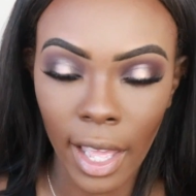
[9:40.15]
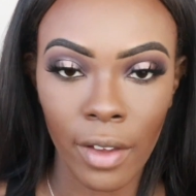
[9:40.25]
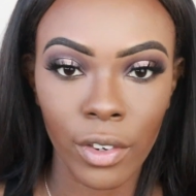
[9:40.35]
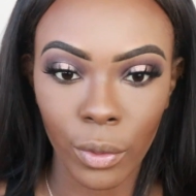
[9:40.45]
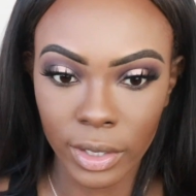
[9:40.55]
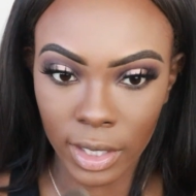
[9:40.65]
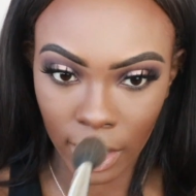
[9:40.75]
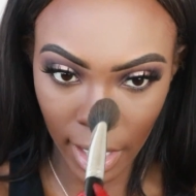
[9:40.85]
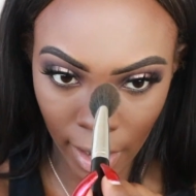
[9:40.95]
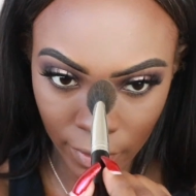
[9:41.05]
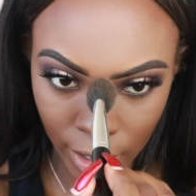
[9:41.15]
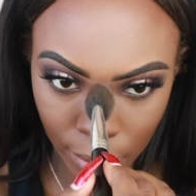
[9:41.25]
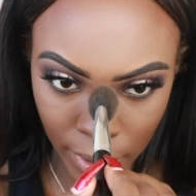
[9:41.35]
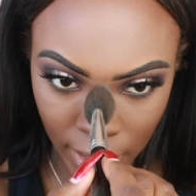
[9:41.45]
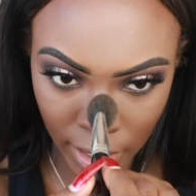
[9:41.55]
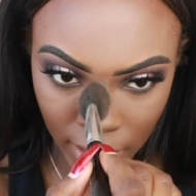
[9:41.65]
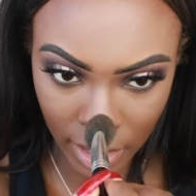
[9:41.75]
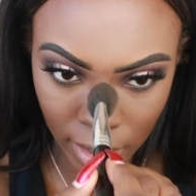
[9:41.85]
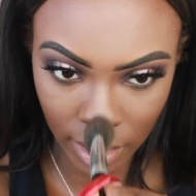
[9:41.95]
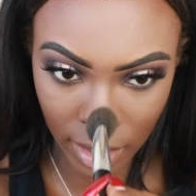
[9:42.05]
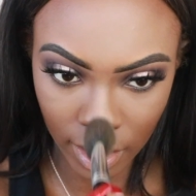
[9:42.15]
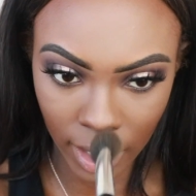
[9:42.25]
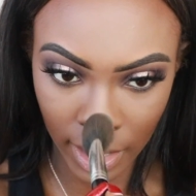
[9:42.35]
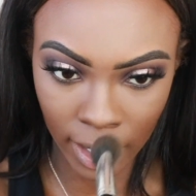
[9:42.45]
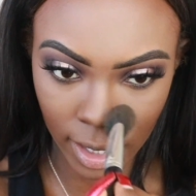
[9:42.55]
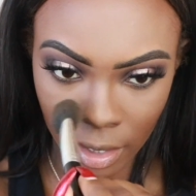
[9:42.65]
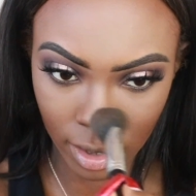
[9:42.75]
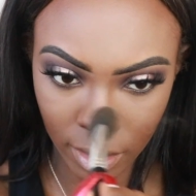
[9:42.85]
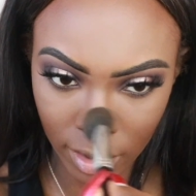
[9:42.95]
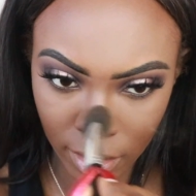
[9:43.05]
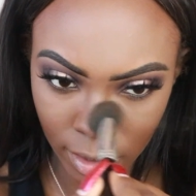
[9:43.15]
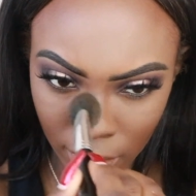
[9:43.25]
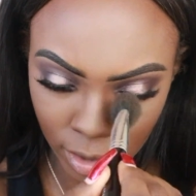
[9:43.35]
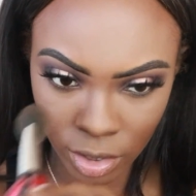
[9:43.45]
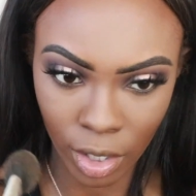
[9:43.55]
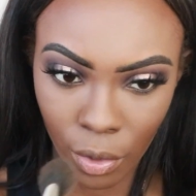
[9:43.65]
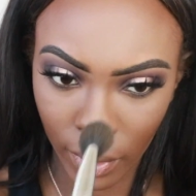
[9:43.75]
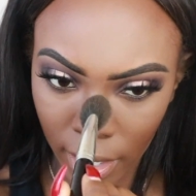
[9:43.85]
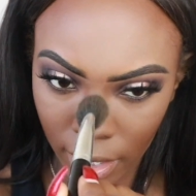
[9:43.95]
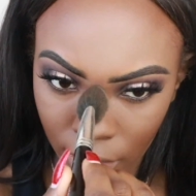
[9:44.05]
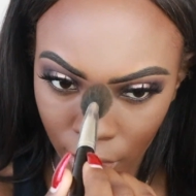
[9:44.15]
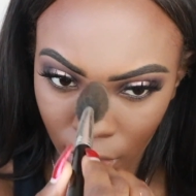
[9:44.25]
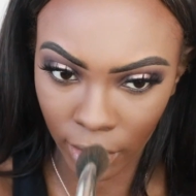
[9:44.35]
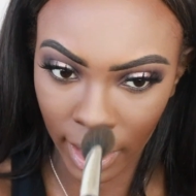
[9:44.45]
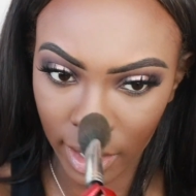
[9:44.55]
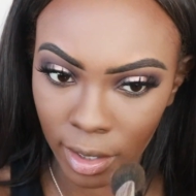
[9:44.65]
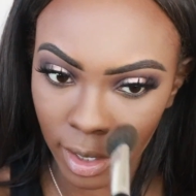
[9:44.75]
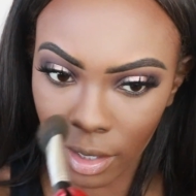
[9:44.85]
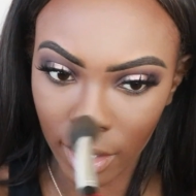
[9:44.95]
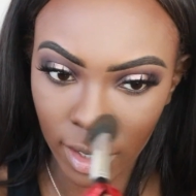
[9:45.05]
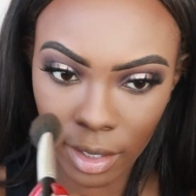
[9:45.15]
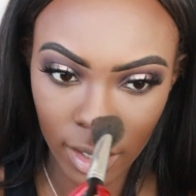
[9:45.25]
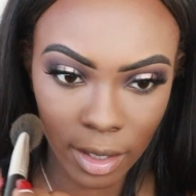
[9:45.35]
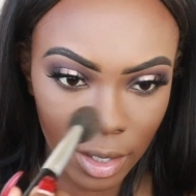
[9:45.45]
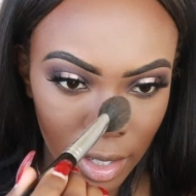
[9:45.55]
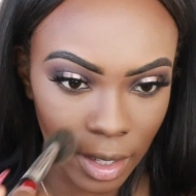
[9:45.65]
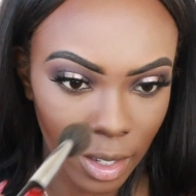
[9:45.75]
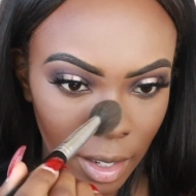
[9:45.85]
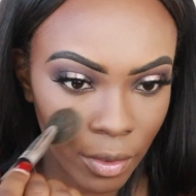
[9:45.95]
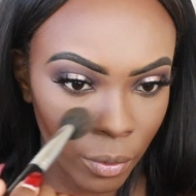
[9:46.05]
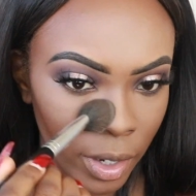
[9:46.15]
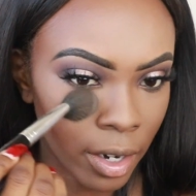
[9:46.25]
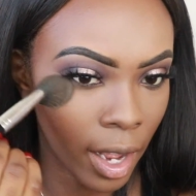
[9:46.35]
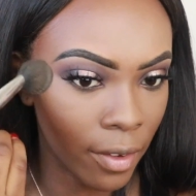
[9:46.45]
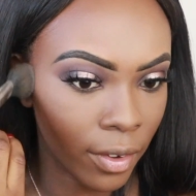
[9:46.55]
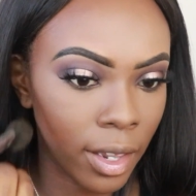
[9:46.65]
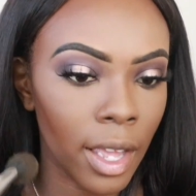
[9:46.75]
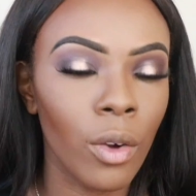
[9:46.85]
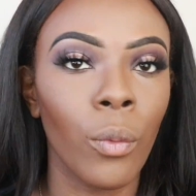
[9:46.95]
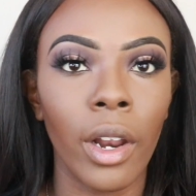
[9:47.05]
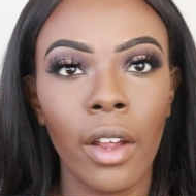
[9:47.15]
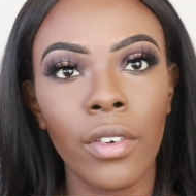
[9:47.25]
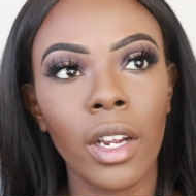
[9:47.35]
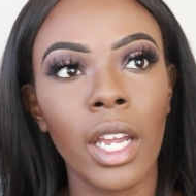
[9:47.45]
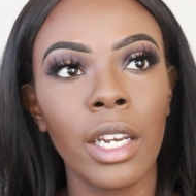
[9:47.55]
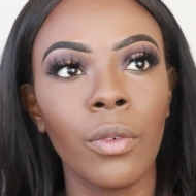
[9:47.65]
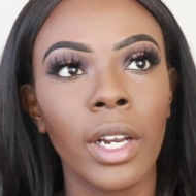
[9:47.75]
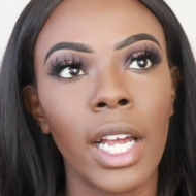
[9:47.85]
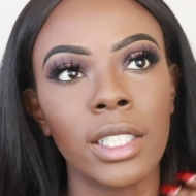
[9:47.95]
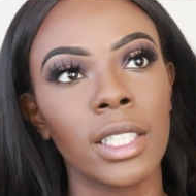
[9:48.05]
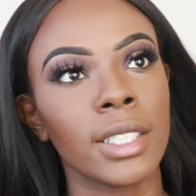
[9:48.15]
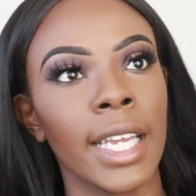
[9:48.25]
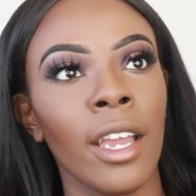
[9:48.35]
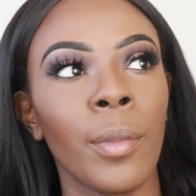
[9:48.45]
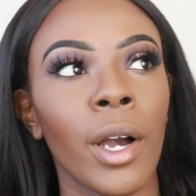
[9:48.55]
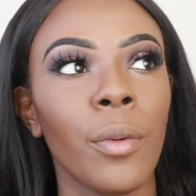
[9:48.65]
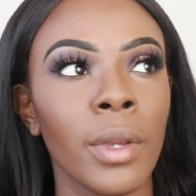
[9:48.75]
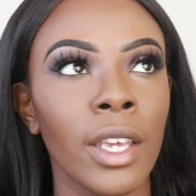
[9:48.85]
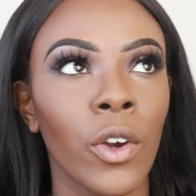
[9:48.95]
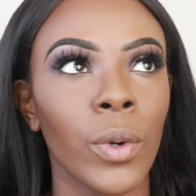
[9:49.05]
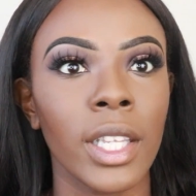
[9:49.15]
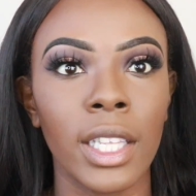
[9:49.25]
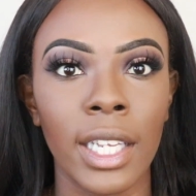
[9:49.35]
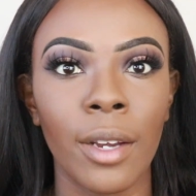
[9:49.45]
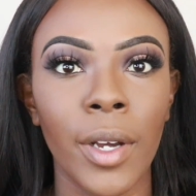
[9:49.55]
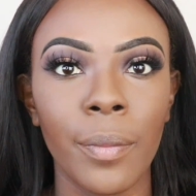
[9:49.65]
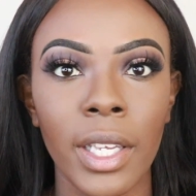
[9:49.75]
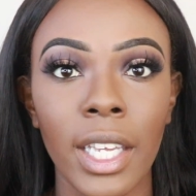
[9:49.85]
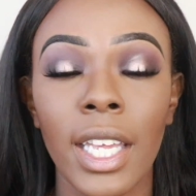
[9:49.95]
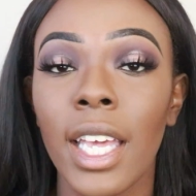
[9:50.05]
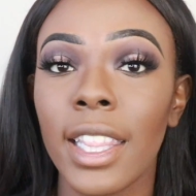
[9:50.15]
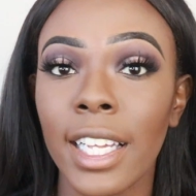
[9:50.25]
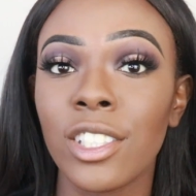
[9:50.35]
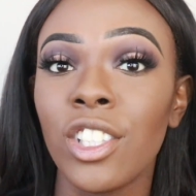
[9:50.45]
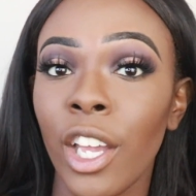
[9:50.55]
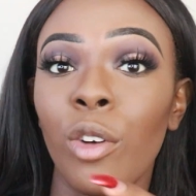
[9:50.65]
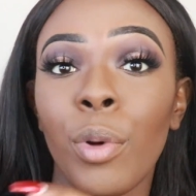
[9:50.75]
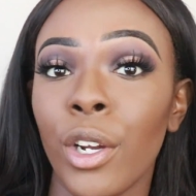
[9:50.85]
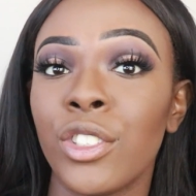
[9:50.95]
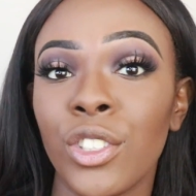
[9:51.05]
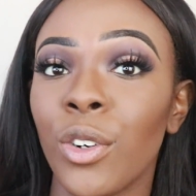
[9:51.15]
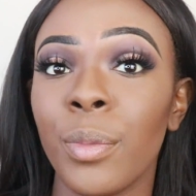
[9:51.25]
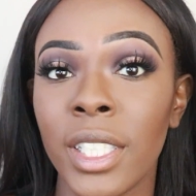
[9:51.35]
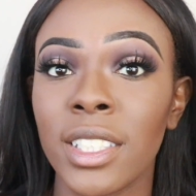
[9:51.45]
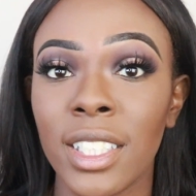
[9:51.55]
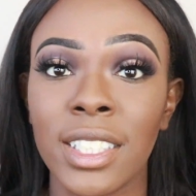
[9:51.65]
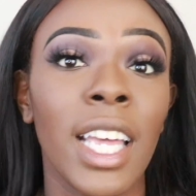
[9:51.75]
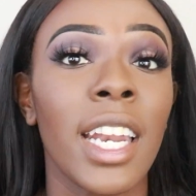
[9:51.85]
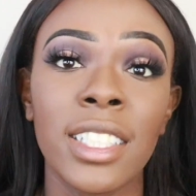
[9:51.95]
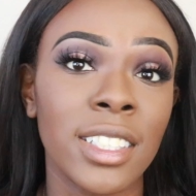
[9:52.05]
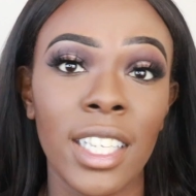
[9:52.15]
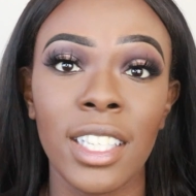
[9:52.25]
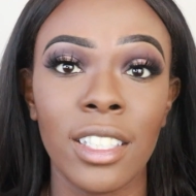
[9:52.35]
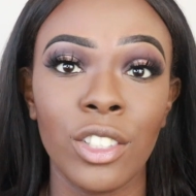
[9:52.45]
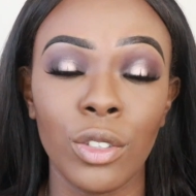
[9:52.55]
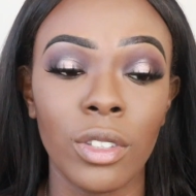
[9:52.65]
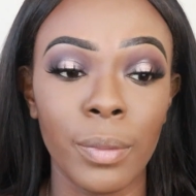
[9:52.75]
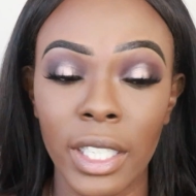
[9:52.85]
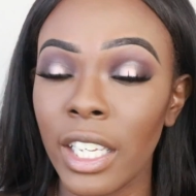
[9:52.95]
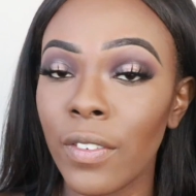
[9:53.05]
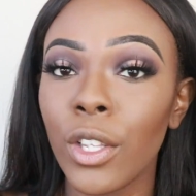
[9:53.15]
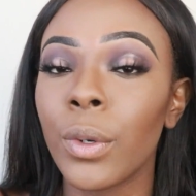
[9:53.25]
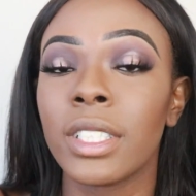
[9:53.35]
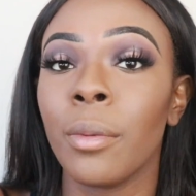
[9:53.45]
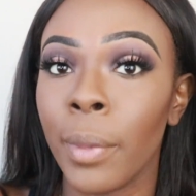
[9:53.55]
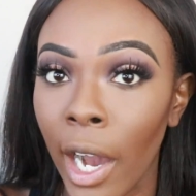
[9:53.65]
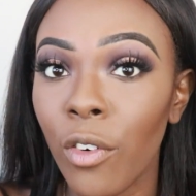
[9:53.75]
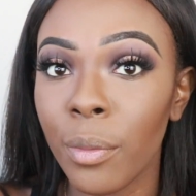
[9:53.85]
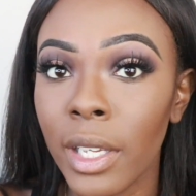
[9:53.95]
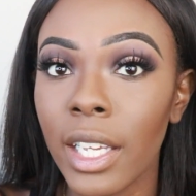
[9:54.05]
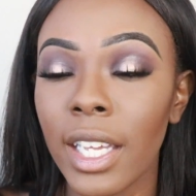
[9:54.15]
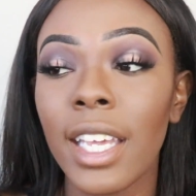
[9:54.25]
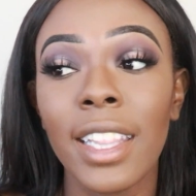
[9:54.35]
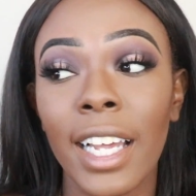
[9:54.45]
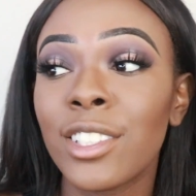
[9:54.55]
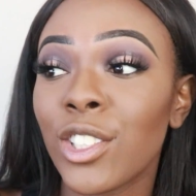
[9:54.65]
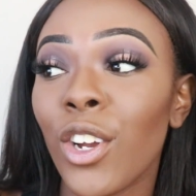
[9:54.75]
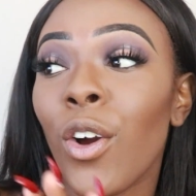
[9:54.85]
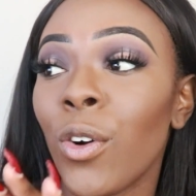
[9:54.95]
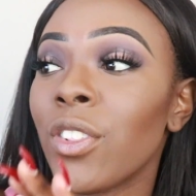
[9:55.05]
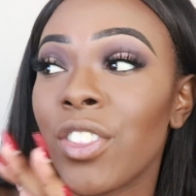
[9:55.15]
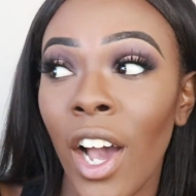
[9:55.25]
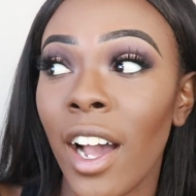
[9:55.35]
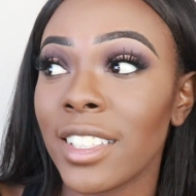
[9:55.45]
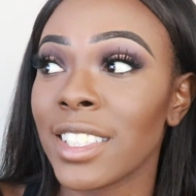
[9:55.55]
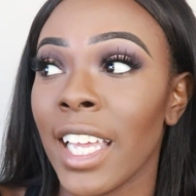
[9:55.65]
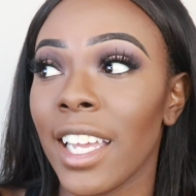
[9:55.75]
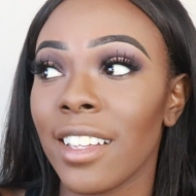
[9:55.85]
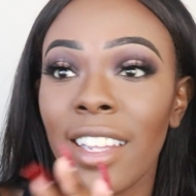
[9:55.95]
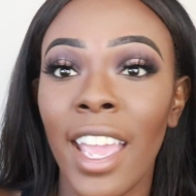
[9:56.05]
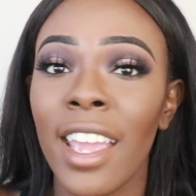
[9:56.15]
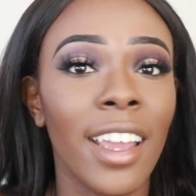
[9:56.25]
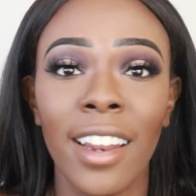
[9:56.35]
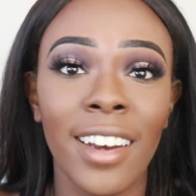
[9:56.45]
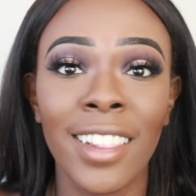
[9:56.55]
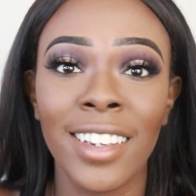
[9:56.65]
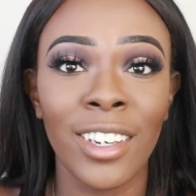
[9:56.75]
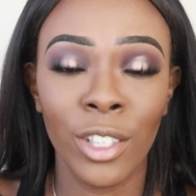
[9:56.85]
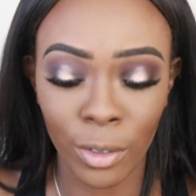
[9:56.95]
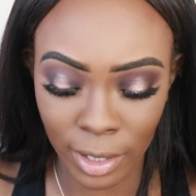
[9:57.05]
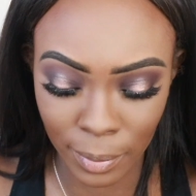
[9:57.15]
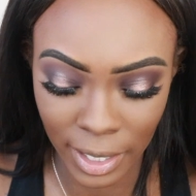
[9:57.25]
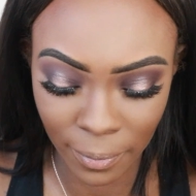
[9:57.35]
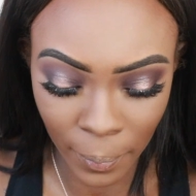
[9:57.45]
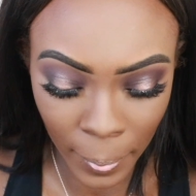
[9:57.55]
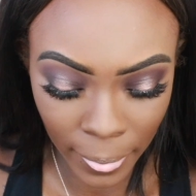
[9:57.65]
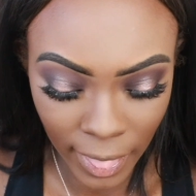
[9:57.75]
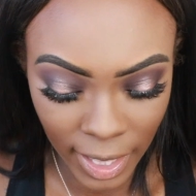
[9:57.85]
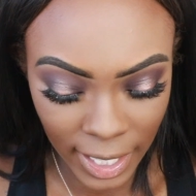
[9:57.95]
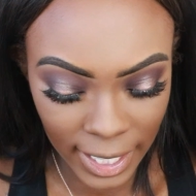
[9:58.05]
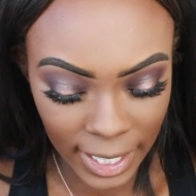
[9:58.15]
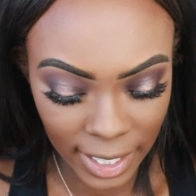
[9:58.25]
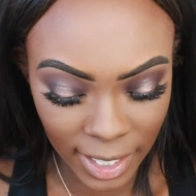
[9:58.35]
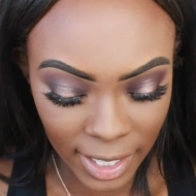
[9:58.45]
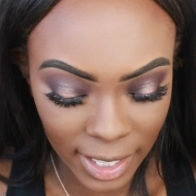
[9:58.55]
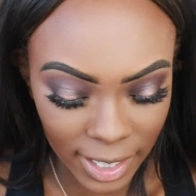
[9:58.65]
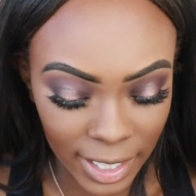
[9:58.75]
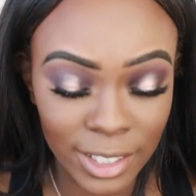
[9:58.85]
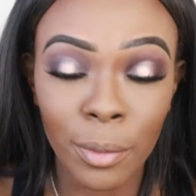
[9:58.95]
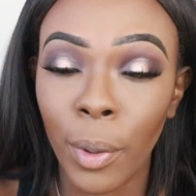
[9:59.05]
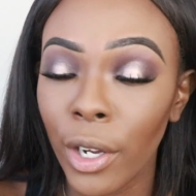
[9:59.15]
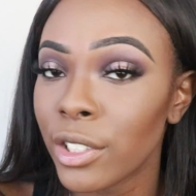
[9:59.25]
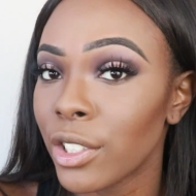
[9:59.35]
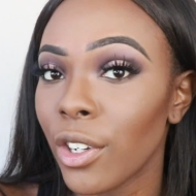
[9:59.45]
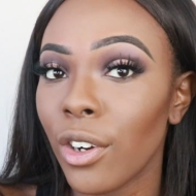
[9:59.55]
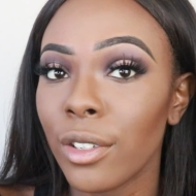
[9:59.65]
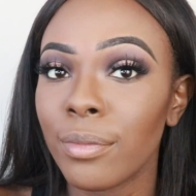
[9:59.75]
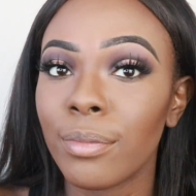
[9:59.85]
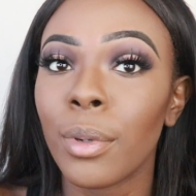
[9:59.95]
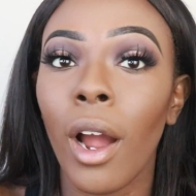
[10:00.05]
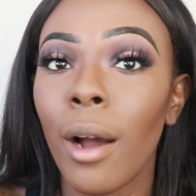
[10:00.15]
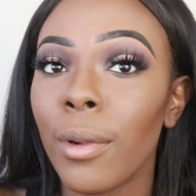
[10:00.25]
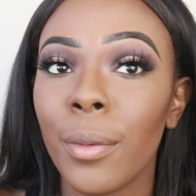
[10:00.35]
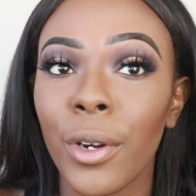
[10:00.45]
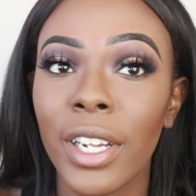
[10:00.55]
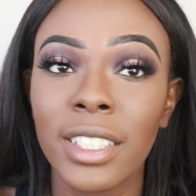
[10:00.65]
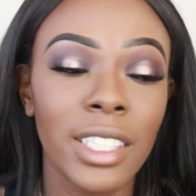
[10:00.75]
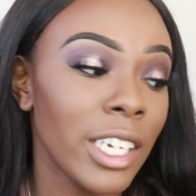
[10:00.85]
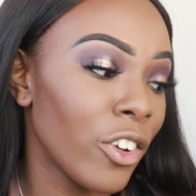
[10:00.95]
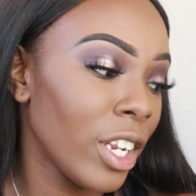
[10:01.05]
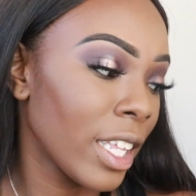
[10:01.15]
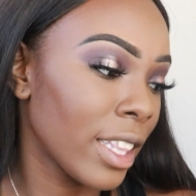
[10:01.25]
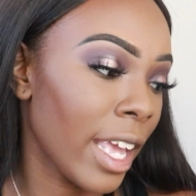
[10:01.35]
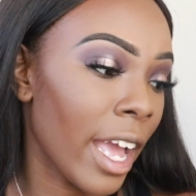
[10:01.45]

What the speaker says: everyone's gonna have their opinion, and so what, you know, like, I feel like whatever anyone has to say about me or what they think about me, that's their personal business. That has nothing to do with me. Even though it's about me, that's their own thoughts. Like, it ain't got nothing to do with me. that's a personal problem or insecurity that they